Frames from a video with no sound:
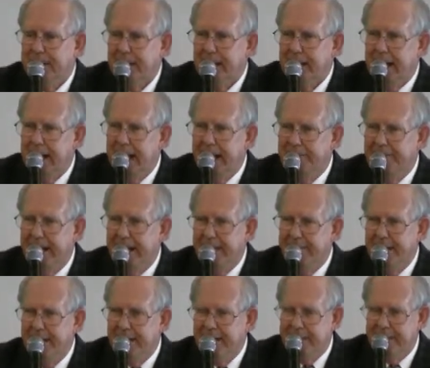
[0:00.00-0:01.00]
Can I have an
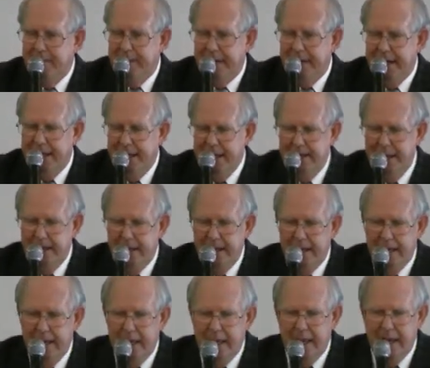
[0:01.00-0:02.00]
amen, somebody?
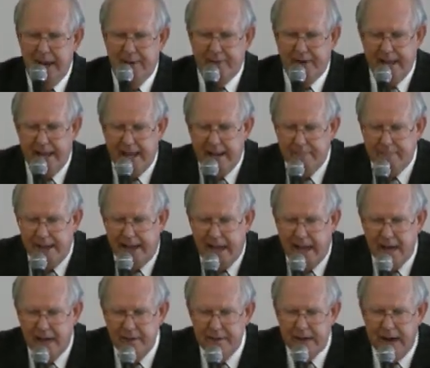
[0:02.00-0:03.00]
Every head
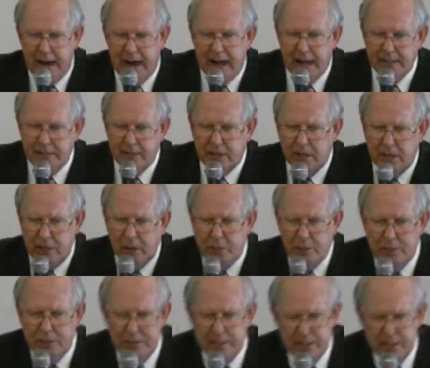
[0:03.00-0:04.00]
bowed and our eyes
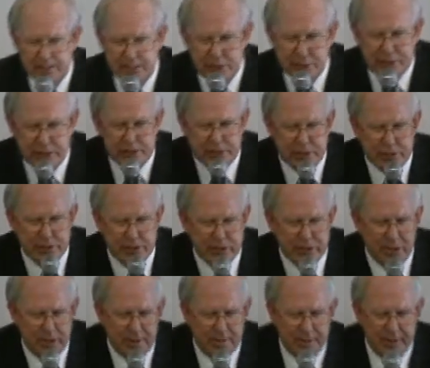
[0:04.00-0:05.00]
closed as the musicians
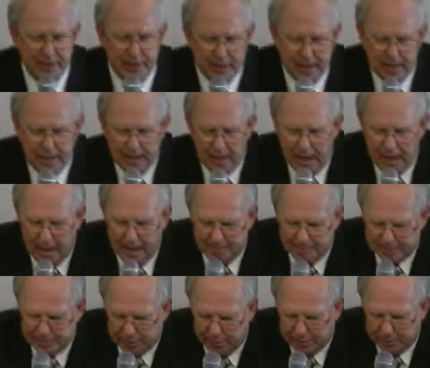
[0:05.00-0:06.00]
come. I'm
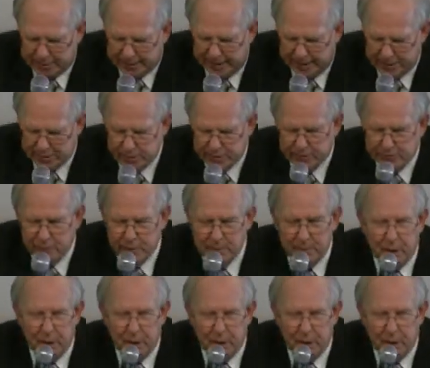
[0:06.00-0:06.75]
just going to take just a few